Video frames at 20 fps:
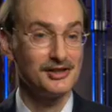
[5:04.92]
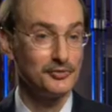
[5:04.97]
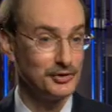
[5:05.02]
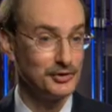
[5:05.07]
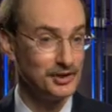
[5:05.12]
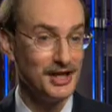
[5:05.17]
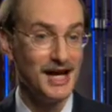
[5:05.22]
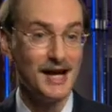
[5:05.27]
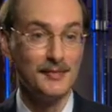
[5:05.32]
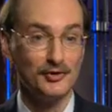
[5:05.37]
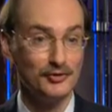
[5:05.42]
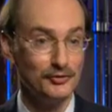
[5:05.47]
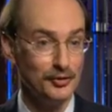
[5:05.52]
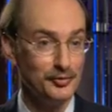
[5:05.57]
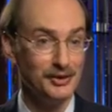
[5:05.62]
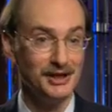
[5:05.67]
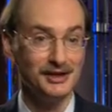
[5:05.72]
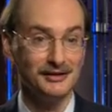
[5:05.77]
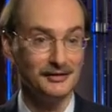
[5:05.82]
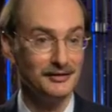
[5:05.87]
which happen
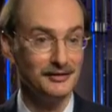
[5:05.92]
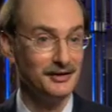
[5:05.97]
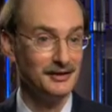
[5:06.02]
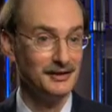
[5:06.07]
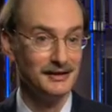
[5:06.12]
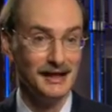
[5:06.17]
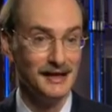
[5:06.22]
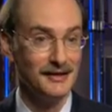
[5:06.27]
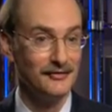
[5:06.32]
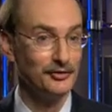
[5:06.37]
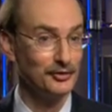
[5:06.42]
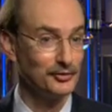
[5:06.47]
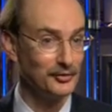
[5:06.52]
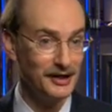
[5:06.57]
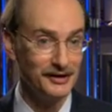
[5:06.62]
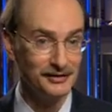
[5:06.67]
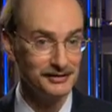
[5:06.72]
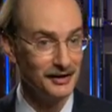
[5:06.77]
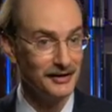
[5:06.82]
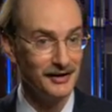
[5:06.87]
repeatedly and have
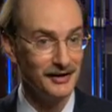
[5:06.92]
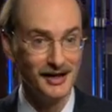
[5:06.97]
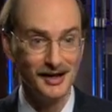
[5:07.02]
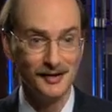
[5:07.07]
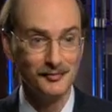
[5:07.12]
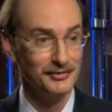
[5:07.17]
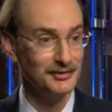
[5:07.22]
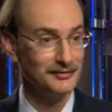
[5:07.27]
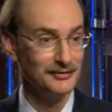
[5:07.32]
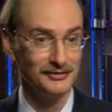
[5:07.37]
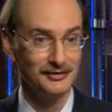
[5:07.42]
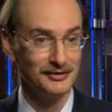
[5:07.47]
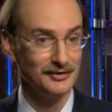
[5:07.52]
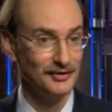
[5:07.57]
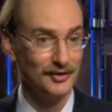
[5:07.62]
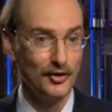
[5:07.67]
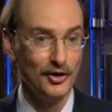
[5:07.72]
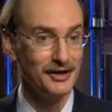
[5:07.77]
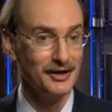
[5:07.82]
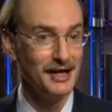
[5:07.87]
throughout time and
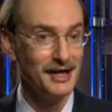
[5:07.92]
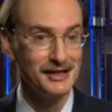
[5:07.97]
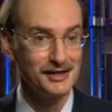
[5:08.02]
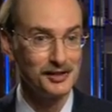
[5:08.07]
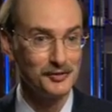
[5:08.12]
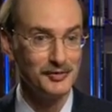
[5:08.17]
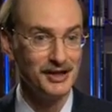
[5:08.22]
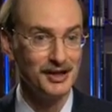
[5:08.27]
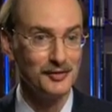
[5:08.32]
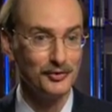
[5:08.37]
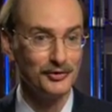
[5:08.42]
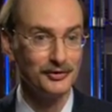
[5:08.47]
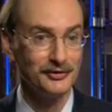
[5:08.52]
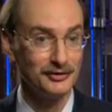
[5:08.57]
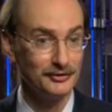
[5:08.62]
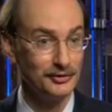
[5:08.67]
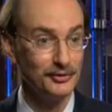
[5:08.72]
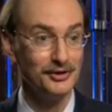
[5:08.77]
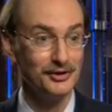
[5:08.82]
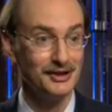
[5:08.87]
to all kinds of people,
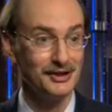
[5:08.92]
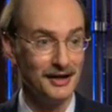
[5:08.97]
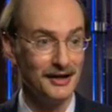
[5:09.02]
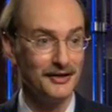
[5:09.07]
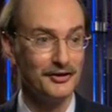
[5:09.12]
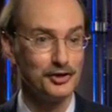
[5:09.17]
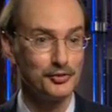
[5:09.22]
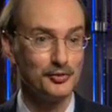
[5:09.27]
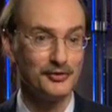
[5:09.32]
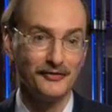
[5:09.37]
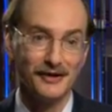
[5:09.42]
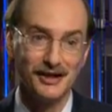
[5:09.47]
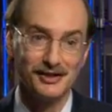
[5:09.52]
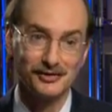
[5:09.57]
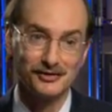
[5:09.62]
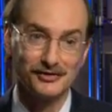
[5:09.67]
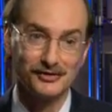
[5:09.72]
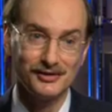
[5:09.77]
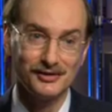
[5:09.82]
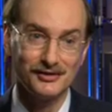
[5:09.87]
including college
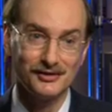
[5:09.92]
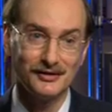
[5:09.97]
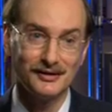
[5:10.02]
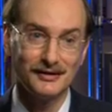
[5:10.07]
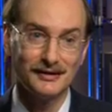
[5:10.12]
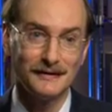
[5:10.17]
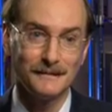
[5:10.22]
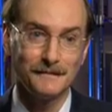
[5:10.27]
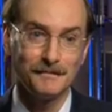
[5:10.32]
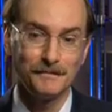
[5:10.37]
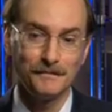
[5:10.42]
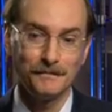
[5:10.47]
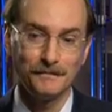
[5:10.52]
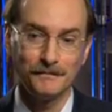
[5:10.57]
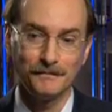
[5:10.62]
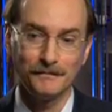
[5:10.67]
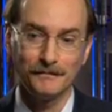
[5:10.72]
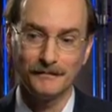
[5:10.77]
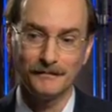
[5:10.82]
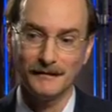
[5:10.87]
professors,
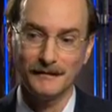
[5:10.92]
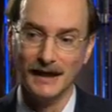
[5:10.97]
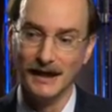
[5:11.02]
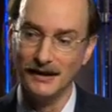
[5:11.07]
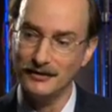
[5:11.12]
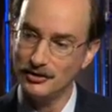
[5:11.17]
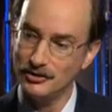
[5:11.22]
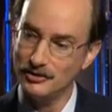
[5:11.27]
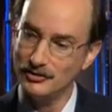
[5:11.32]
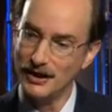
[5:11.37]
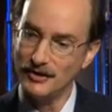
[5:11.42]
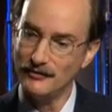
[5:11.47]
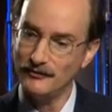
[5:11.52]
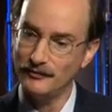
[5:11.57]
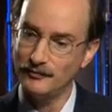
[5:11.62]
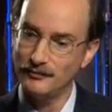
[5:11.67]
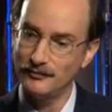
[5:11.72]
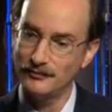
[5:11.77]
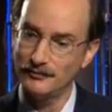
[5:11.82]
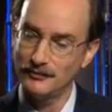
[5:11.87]
and then you
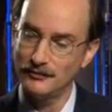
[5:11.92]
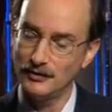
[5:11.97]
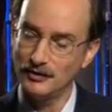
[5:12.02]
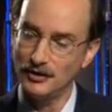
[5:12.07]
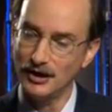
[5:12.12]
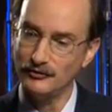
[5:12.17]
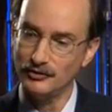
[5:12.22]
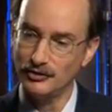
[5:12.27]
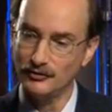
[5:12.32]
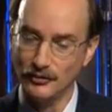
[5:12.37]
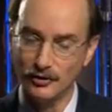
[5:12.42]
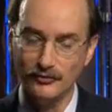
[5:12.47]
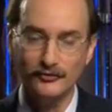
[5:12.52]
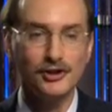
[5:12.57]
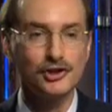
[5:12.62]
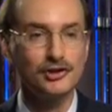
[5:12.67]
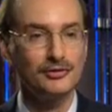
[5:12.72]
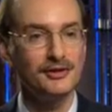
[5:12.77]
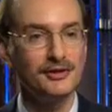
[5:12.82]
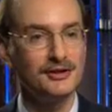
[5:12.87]
have to
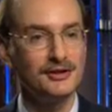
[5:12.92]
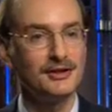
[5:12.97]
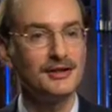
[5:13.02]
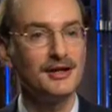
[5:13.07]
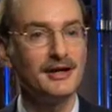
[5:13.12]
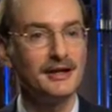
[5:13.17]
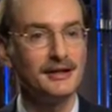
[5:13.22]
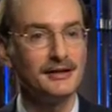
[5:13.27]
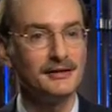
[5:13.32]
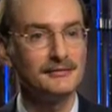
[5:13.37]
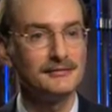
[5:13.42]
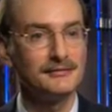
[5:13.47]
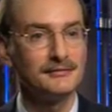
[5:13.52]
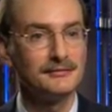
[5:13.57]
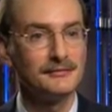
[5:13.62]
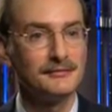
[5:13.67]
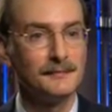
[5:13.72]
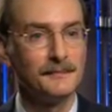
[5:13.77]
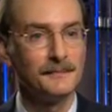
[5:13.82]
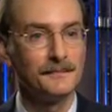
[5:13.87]
officially deny it.
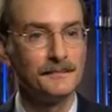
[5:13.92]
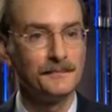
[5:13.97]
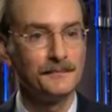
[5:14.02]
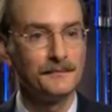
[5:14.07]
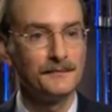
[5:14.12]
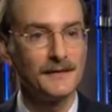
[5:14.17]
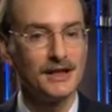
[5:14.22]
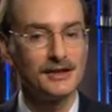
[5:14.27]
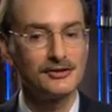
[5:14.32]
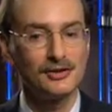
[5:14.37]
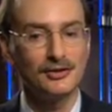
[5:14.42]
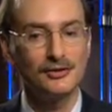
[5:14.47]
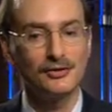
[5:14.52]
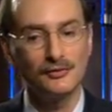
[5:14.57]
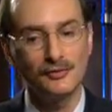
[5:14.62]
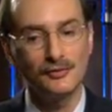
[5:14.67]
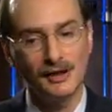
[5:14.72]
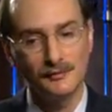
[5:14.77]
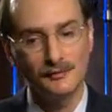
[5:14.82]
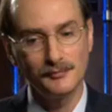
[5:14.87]

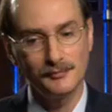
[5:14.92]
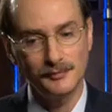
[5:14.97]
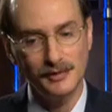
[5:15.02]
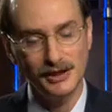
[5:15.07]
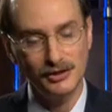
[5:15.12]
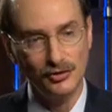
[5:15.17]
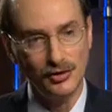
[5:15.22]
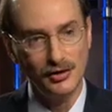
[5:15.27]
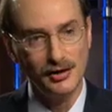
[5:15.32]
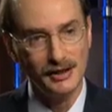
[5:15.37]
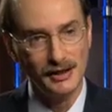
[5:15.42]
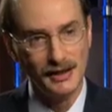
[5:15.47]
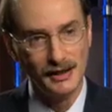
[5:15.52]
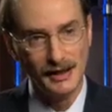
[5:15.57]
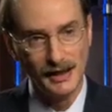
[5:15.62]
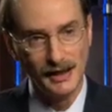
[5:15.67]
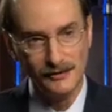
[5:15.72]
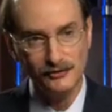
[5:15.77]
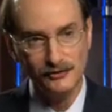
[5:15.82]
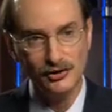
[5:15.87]
So because
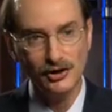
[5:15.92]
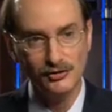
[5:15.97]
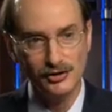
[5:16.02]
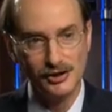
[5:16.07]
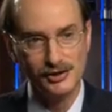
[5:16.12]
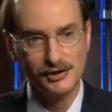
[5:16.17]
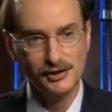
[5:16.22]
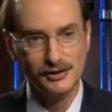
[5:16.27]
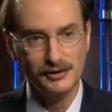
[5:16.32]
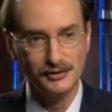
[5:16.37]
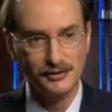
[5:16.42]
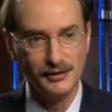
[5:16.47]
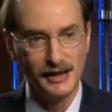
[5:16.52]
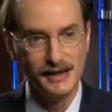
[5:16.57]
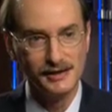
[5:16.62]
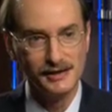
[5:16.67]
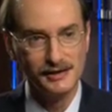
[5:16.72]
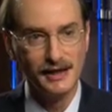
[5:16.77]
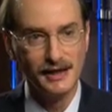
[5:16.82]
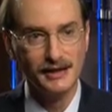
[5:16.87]
I've noticed in the
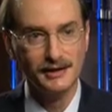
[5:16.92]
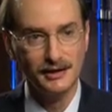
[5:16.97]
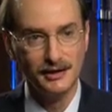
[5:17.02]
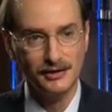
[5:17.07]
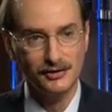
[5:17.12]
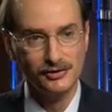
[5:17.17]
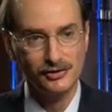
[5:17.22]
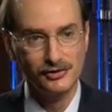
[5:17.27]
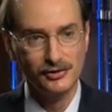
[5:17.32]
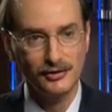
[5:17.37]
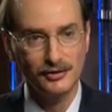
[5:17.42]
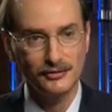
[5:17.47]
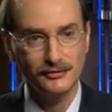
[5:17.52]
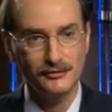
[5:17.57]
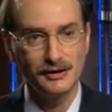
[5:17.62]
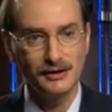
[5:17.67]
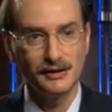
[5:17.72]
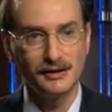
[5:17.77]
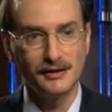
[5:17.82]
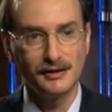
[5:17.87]
last decade or so
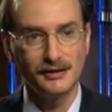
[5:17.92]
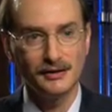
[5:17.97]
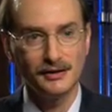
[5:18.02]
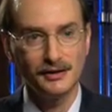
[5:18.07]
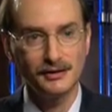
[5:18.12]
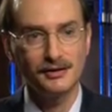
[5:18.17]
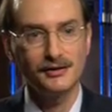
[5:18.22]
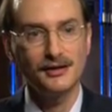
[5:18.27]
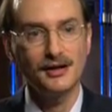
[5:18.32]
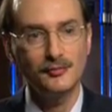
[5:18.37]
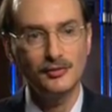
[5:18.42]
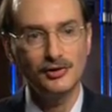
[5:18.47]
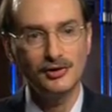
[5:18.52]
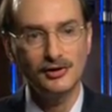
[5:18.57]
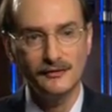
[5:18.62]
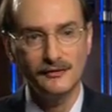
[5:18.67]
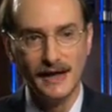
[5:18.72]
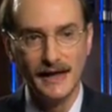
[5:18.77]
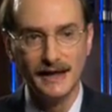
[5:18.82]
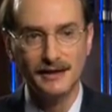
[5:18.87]
that the number
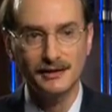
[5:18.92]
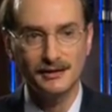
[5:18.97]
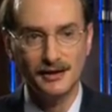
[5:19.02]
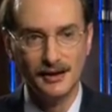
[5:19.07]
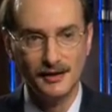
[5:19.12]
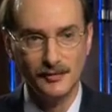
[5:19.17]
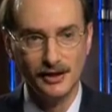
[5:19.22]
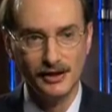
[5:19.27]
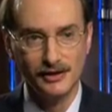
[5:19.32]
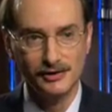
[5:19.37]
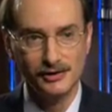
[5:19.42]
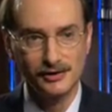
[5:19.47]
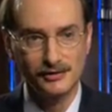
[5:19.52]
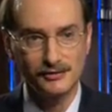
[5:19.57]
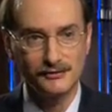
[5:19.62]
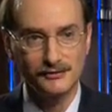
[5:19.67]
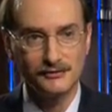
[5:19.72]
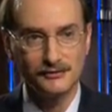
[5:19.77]
of academics